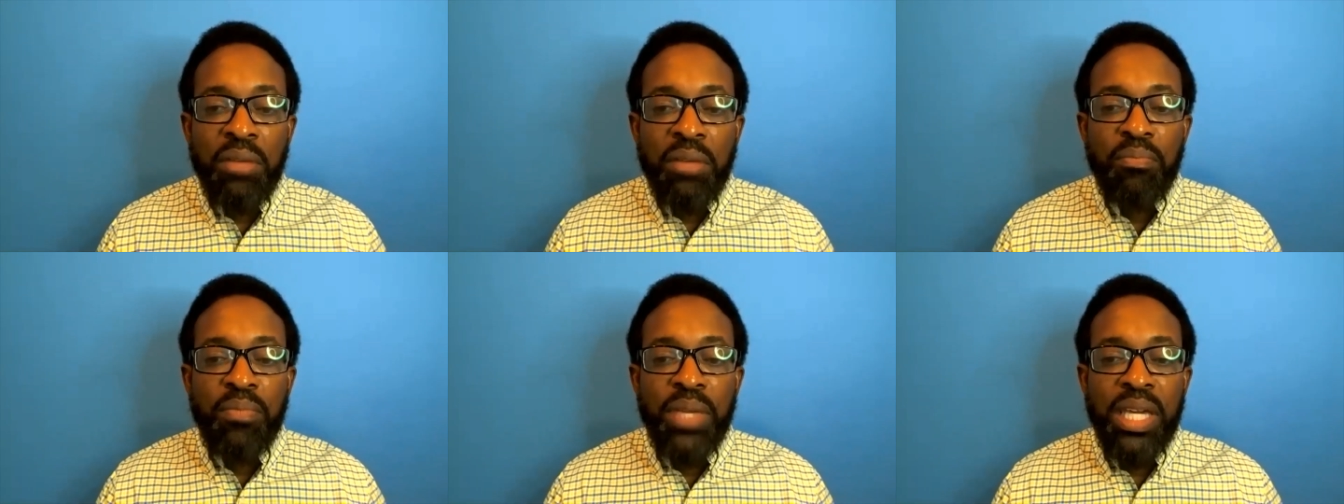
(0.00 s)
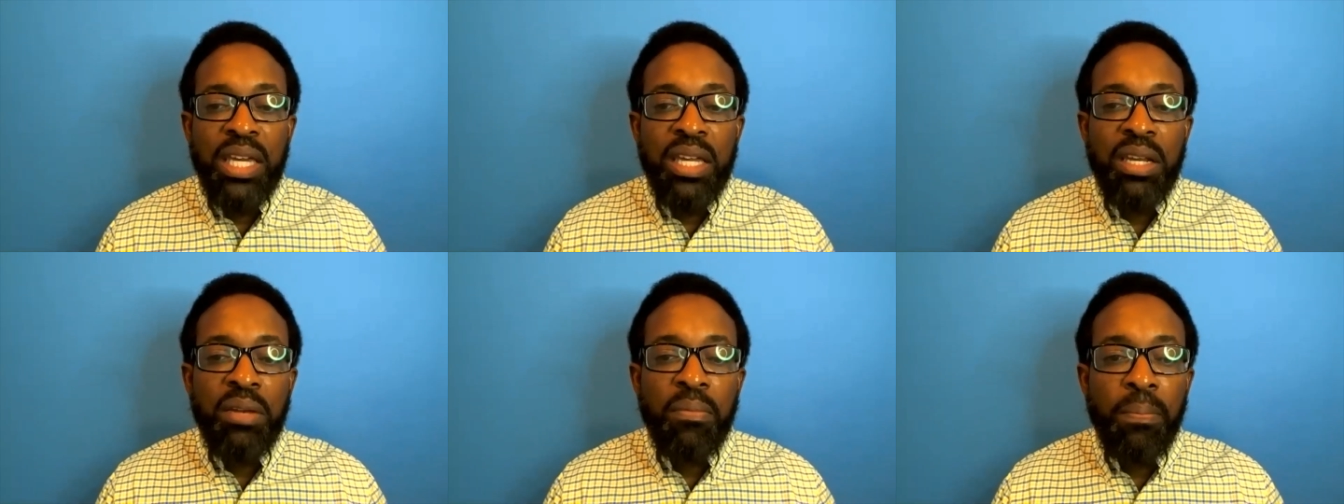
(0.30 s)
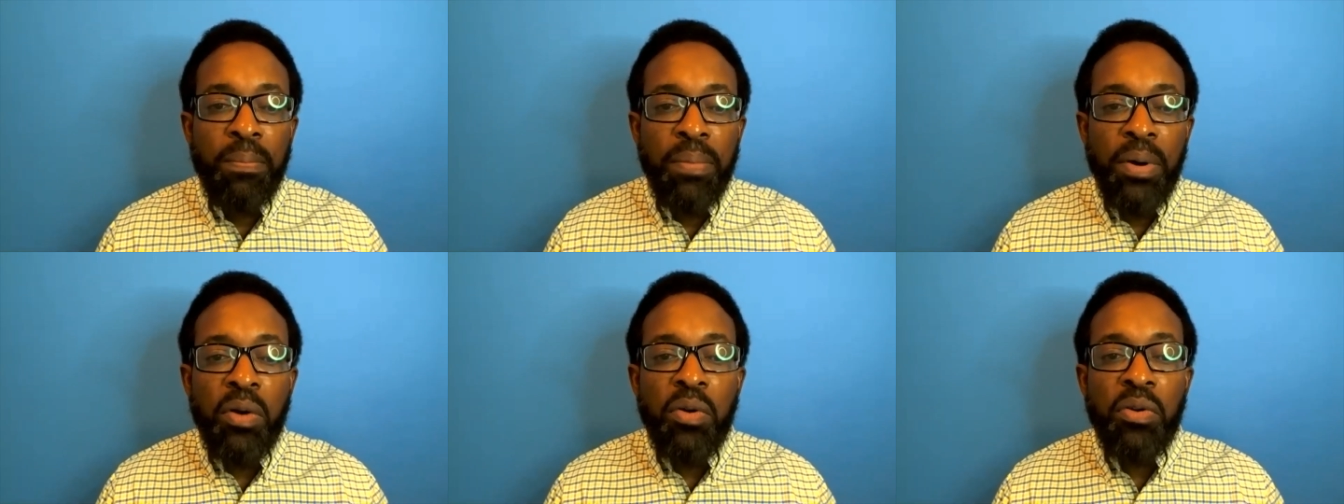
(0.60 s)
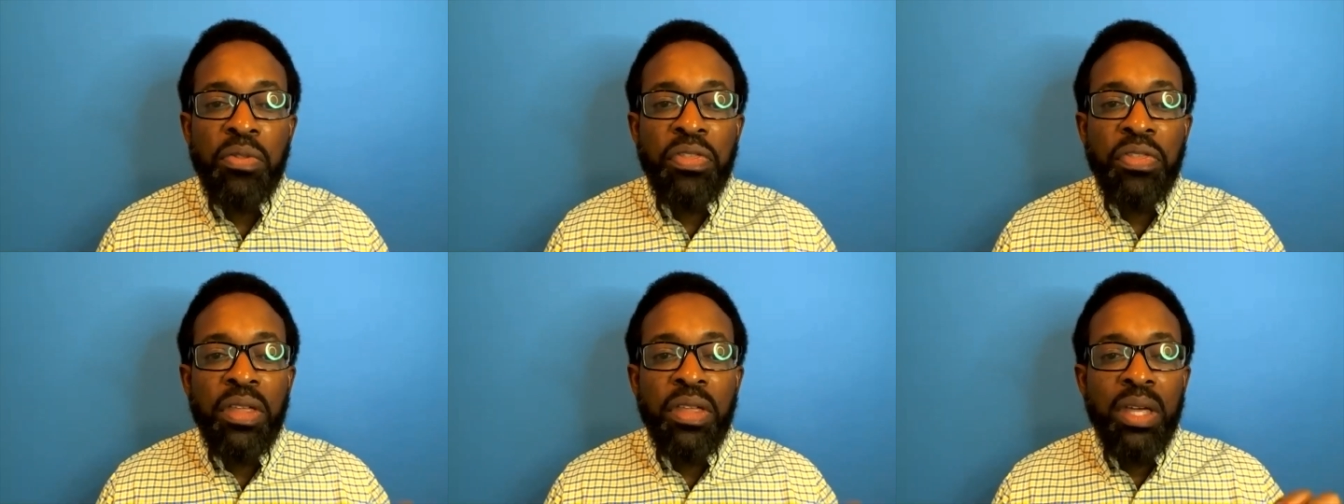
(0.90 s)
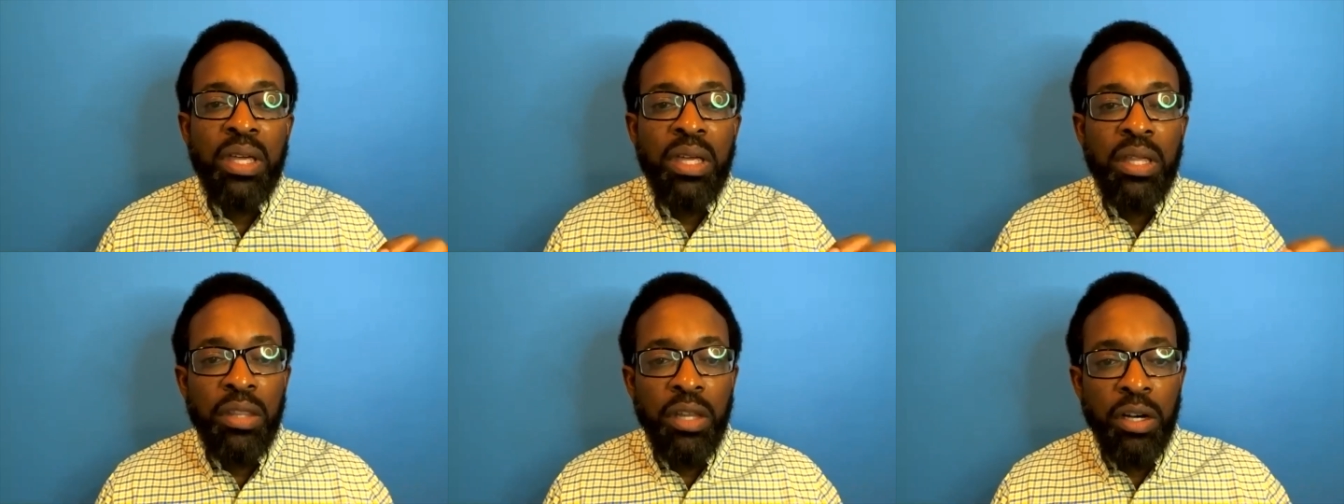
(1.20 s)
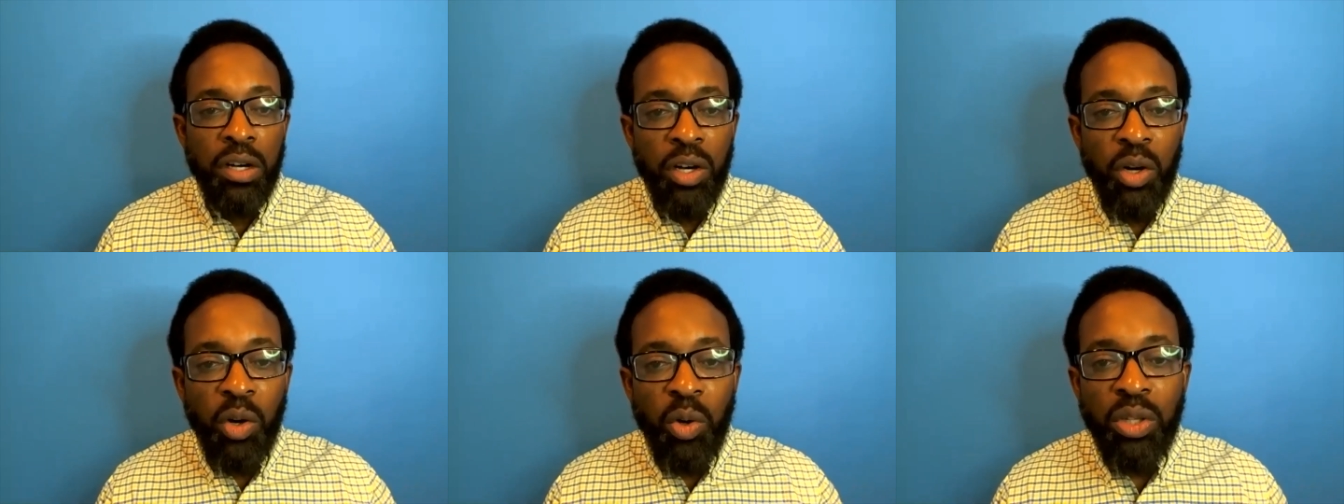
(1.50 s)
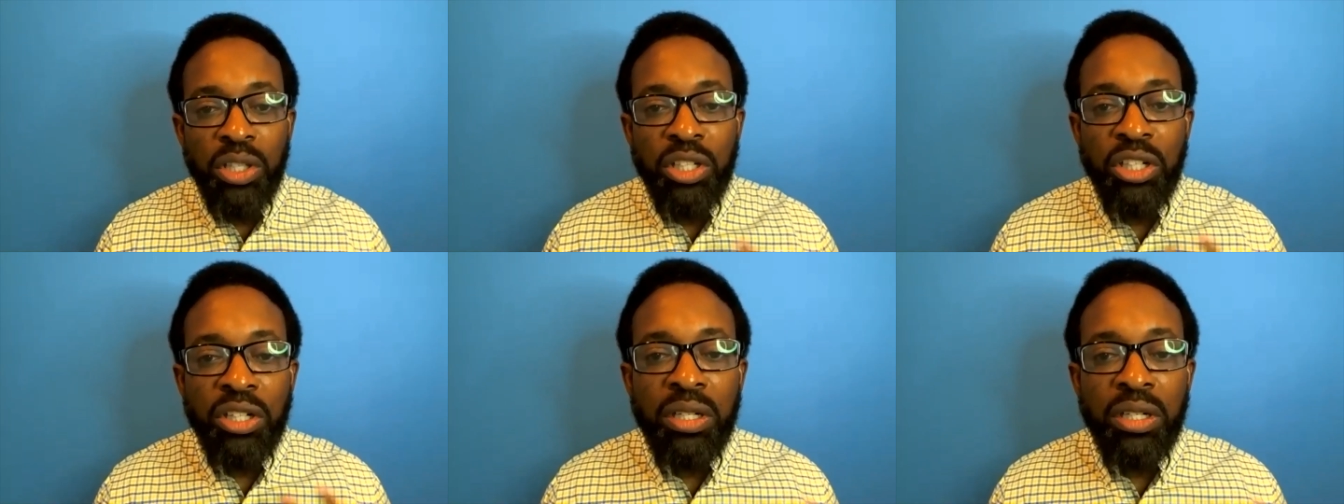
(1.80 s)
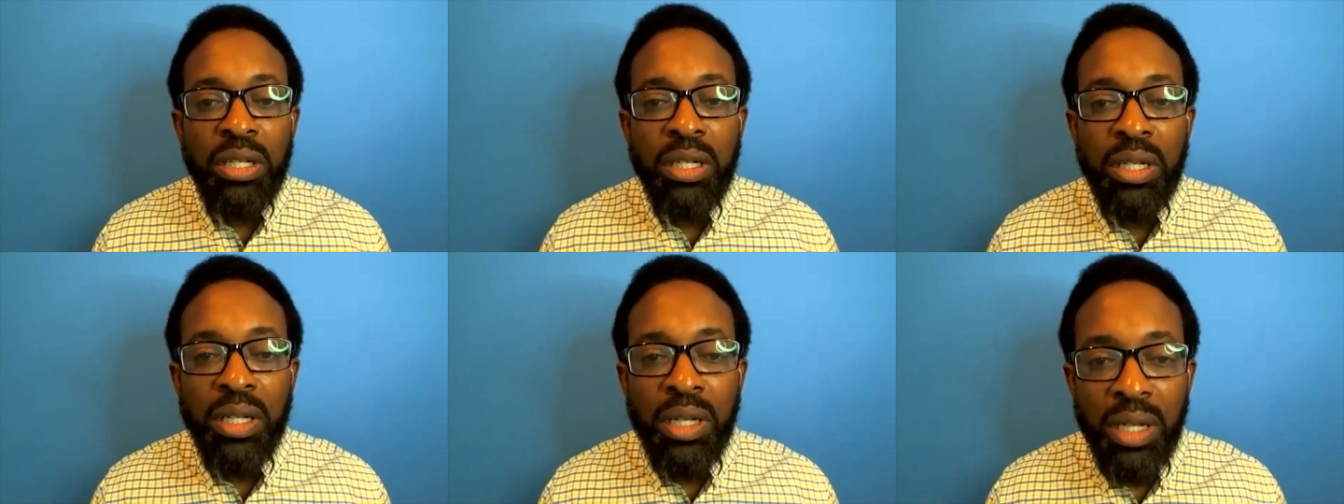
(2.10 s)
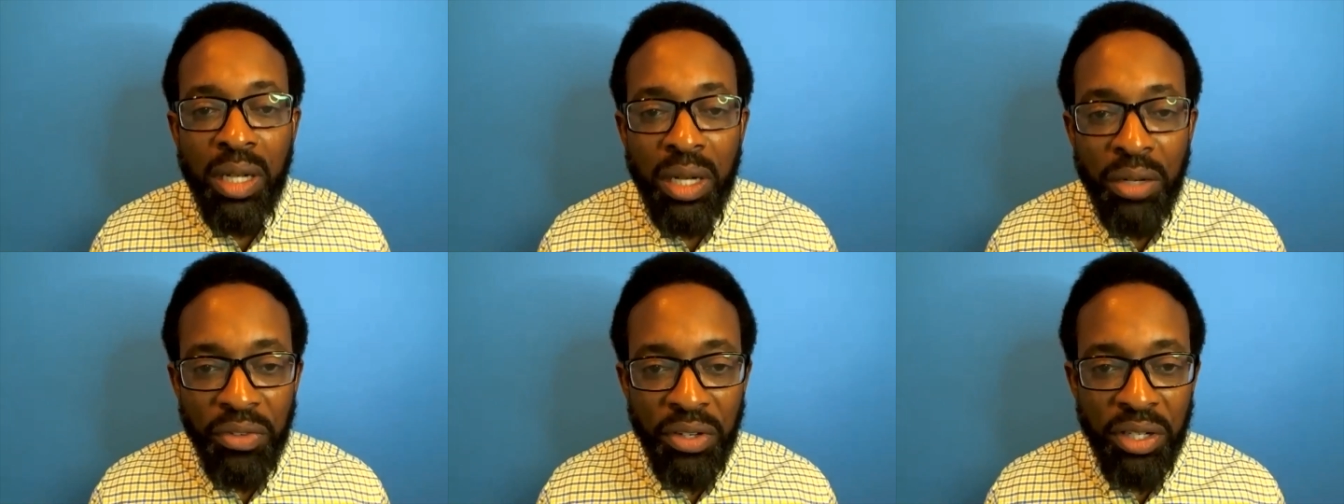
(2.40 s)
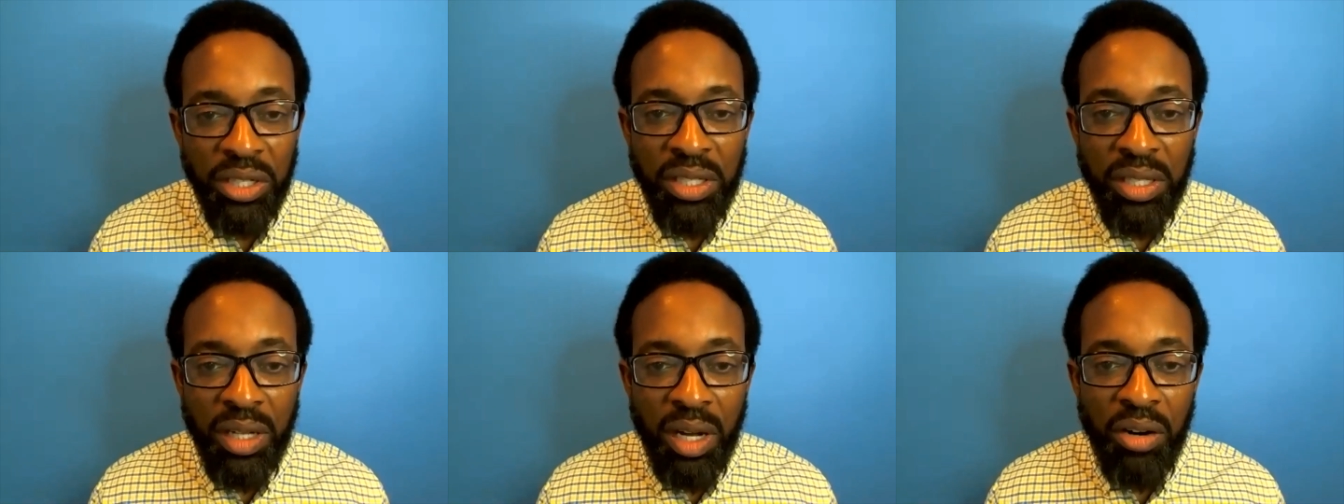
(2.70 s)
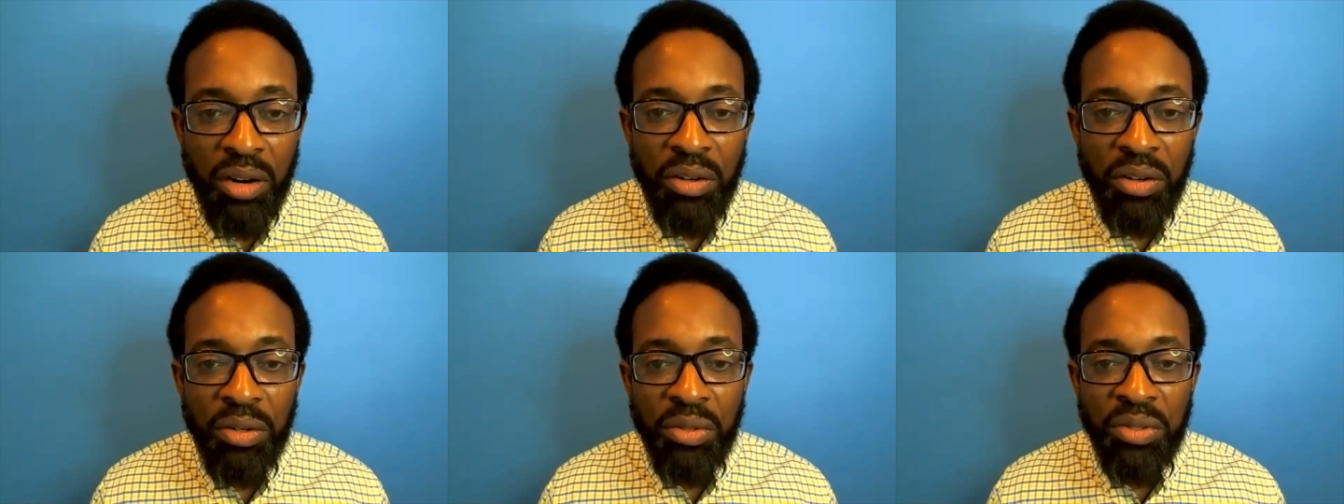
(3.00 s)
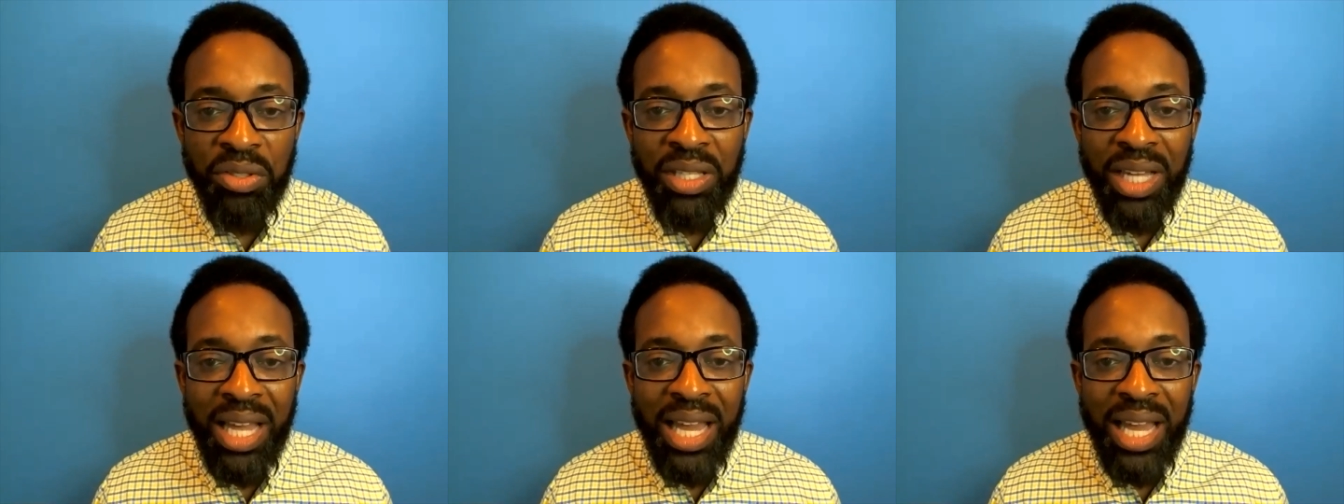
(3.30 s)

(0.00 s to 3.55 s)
being both the holder of our sorrows